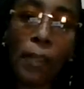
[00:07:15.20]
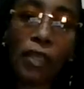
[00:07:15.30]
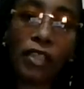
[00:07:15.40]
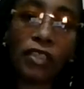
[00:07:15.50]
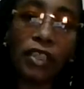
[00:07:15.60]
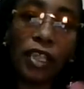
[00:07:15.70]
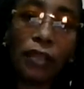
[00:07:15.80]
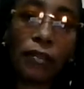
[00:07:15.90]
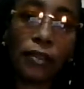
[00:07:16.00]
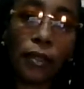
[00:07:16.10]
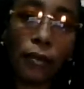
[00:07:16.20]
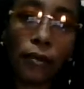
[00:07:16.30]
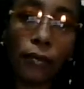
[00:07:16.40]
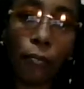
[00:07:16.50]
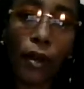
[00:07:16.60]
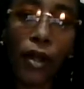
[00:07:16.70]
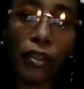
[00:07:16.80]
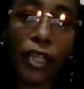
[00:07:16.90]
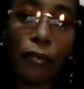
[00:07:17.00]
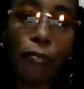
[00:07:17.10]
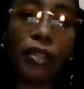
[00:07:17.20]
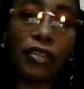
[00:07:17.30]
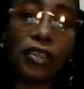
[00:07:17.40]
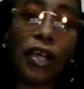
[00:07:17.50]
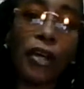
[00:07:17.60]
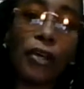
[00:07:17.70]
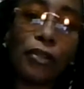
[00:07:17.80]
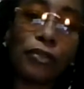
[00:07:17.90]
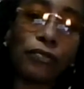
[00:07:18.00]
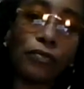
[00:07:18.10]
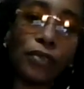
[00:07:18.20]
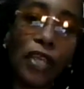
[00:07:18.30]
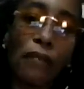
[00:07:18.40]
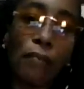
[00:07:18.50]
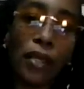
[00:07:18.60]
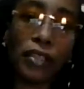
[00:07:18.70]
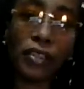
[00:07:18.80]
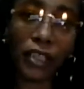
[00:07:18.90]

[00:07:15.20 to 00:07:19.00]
they park their butt down and meditate.